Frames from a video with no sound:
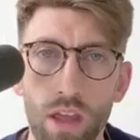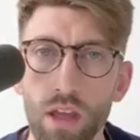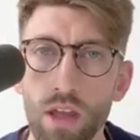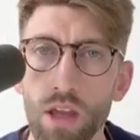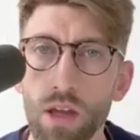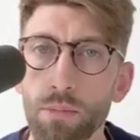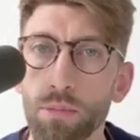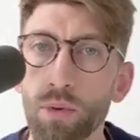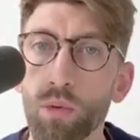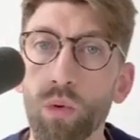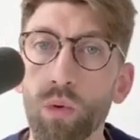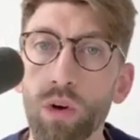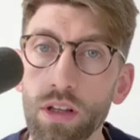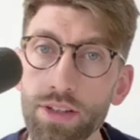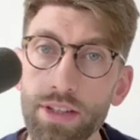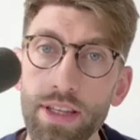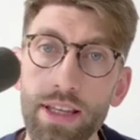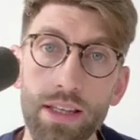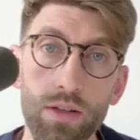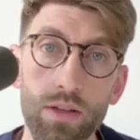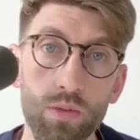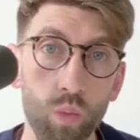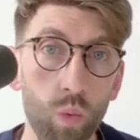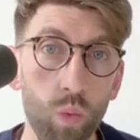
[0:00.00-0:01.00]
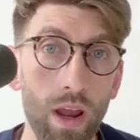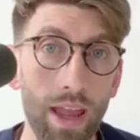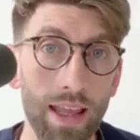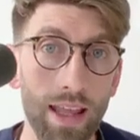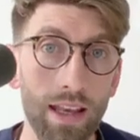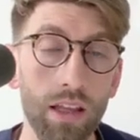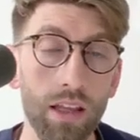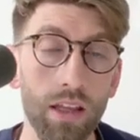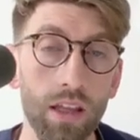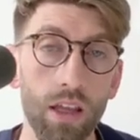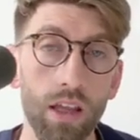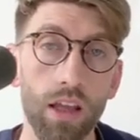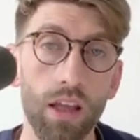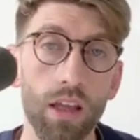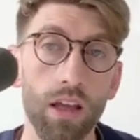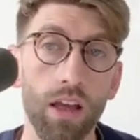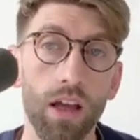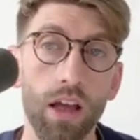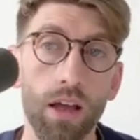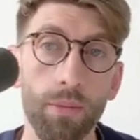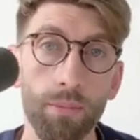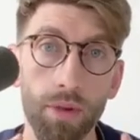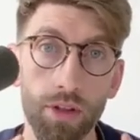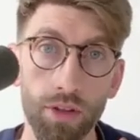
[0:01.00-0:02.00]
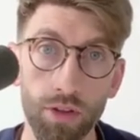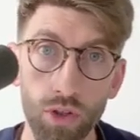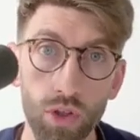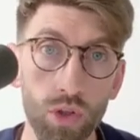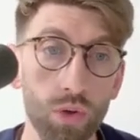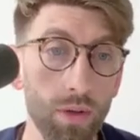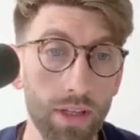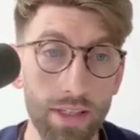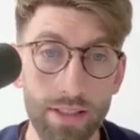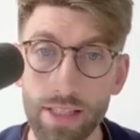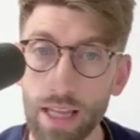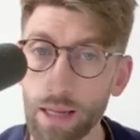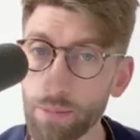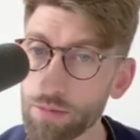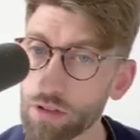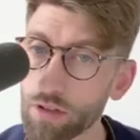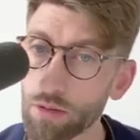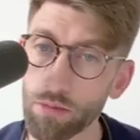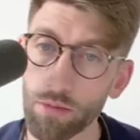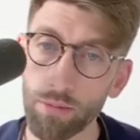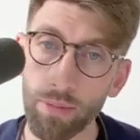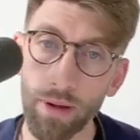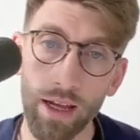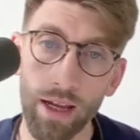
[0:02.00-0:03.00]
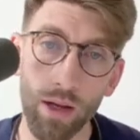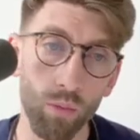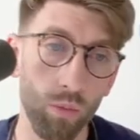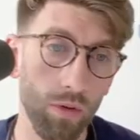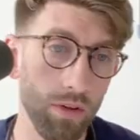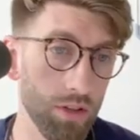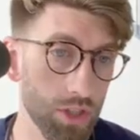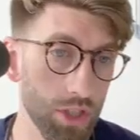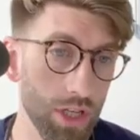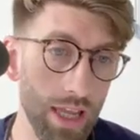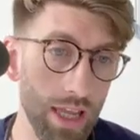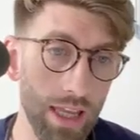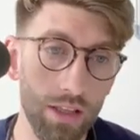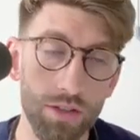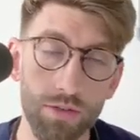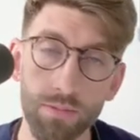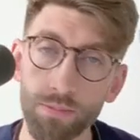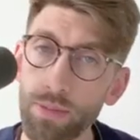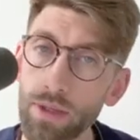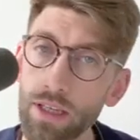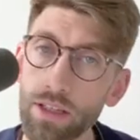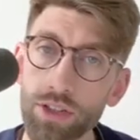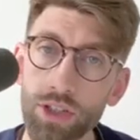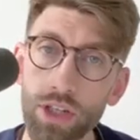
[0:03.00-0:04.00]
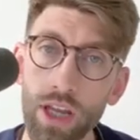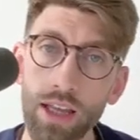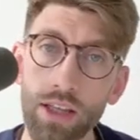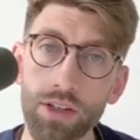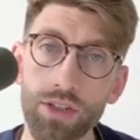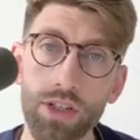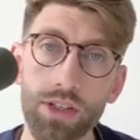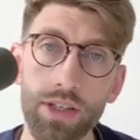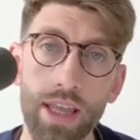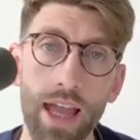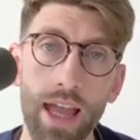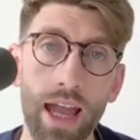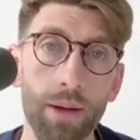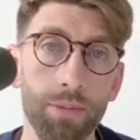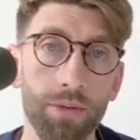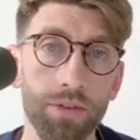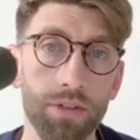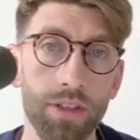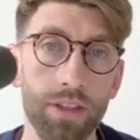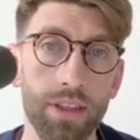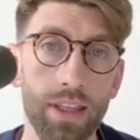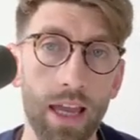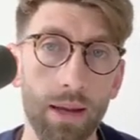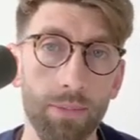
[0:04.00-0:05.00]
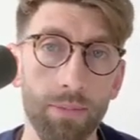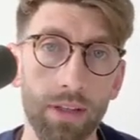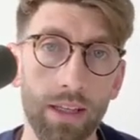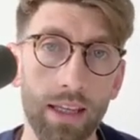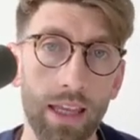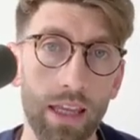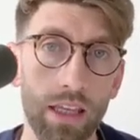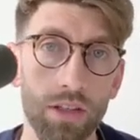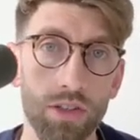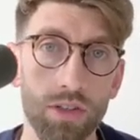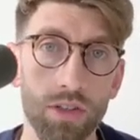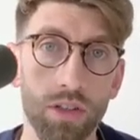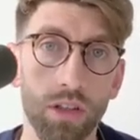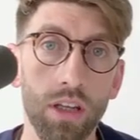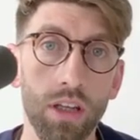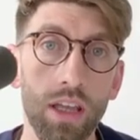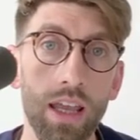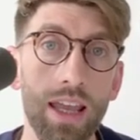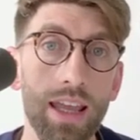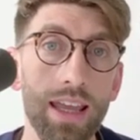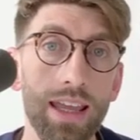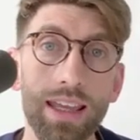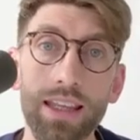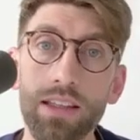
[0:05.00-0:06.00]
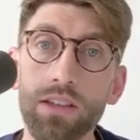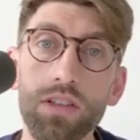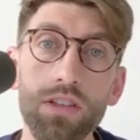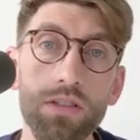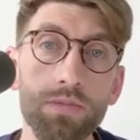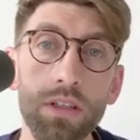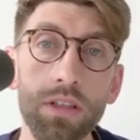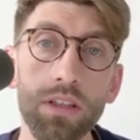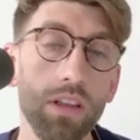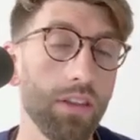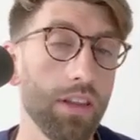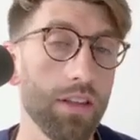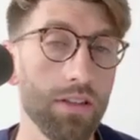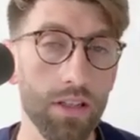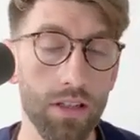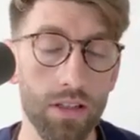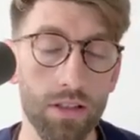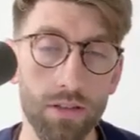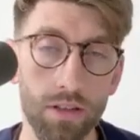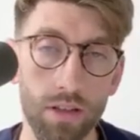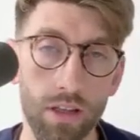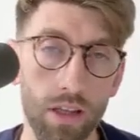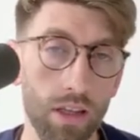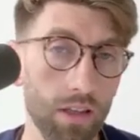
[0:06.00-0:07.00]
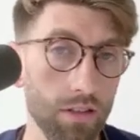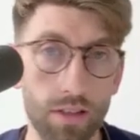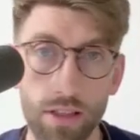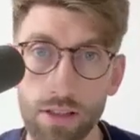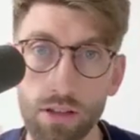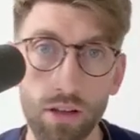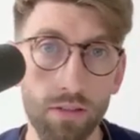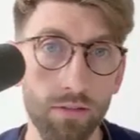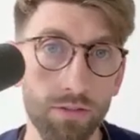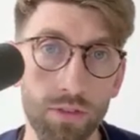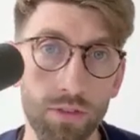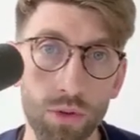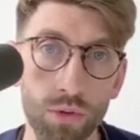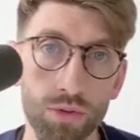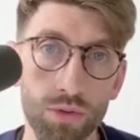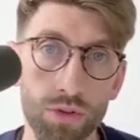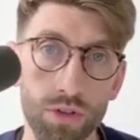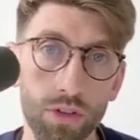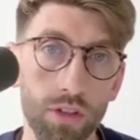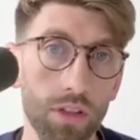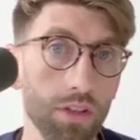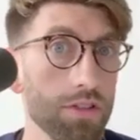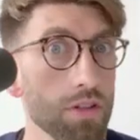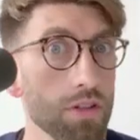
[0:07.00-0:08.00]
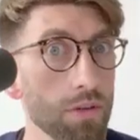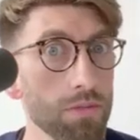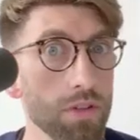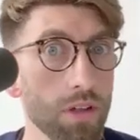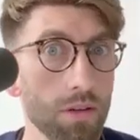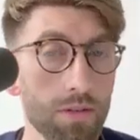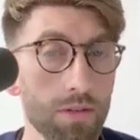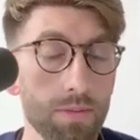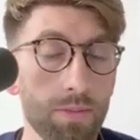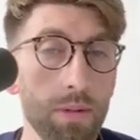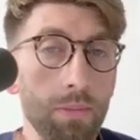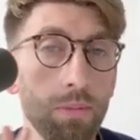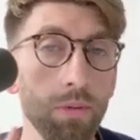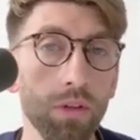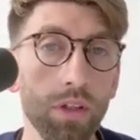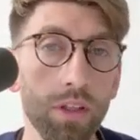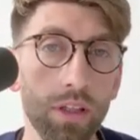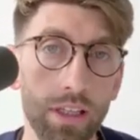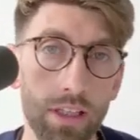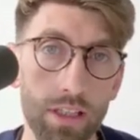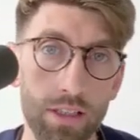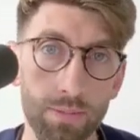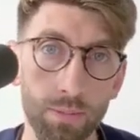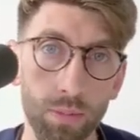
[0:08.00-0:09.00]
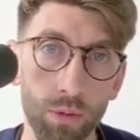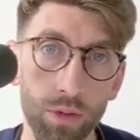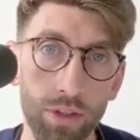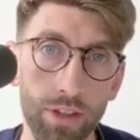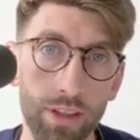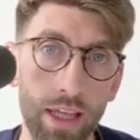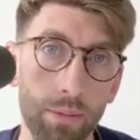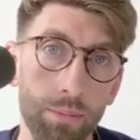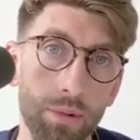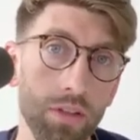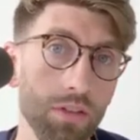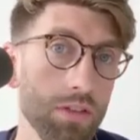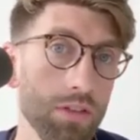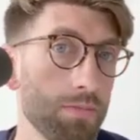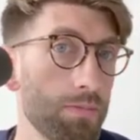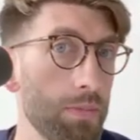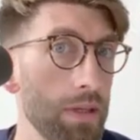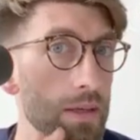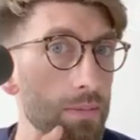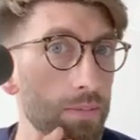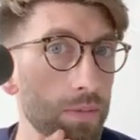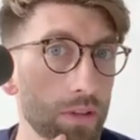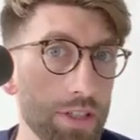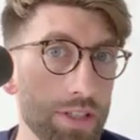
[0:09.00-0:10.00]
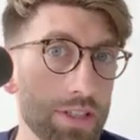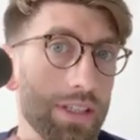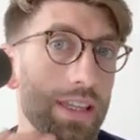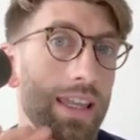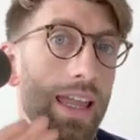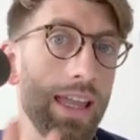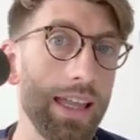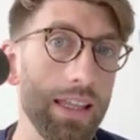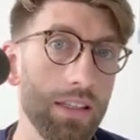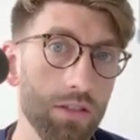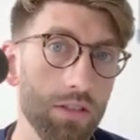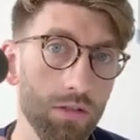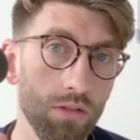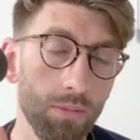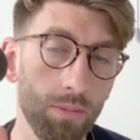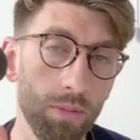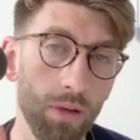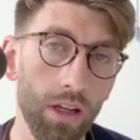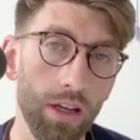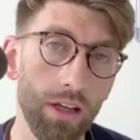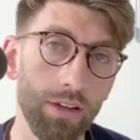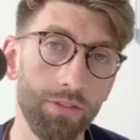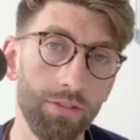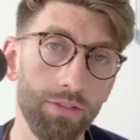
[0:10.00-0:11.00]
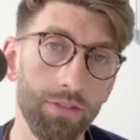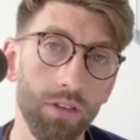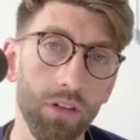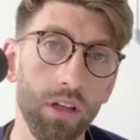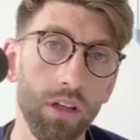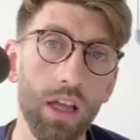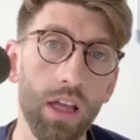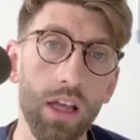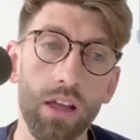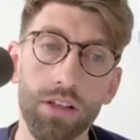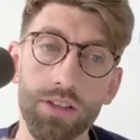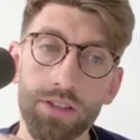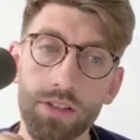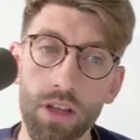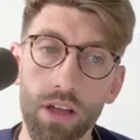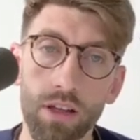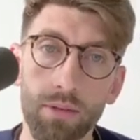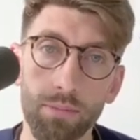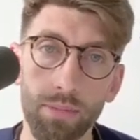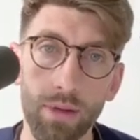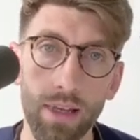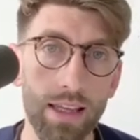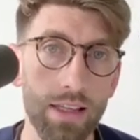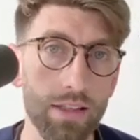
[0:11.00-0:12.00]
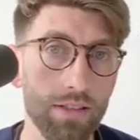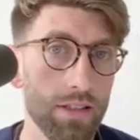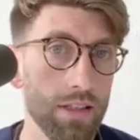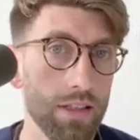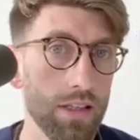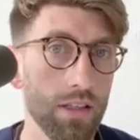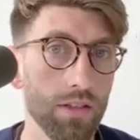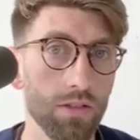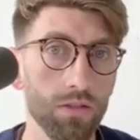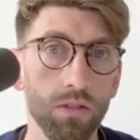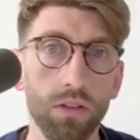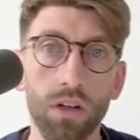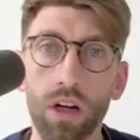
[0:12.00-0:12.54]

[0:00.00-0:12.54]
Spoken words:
But what I'll say is, when new exams come about, when big changes happen to the application, it does mean that there's confusion, and sometimes people can exploit that because people are scared to apply for certain places, or